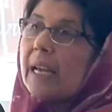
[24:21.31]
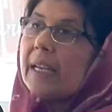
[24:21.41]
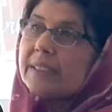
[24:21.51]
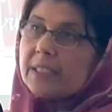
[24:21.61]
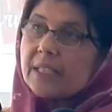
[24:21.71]

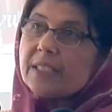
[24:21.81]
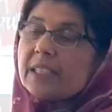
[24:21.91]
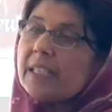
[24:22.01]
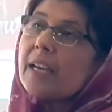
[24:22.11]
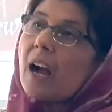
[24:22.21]
And just
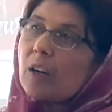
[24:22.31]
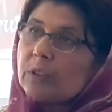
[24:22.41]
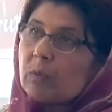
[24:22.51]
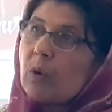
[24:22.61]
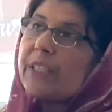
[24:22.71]
see how
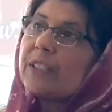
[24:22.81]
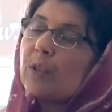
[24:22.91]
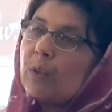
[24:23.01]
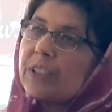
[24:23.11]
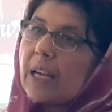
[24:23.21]
the voice
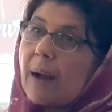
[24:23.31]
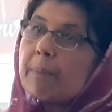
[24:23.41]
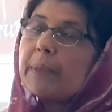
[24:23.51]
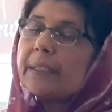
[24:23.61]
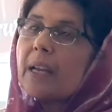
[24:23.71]
goes
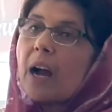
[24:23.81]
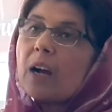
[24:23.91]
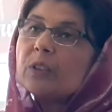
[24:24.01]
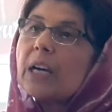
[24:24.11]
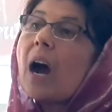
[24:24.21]
up and
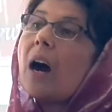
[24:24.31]
how the